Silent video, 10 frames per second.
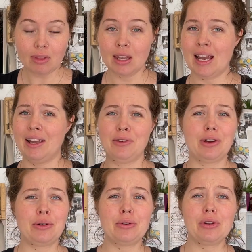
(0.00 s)
Yeah, you
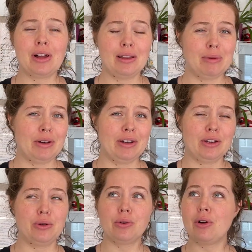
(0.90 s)
can Google
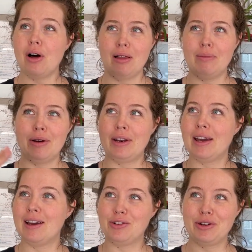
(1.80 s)
all about
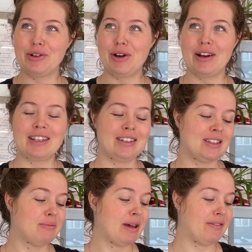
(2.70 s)
adrenal cocktails
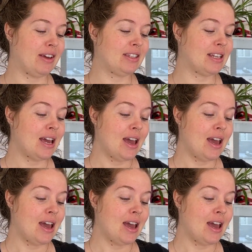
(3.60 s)
and the benefits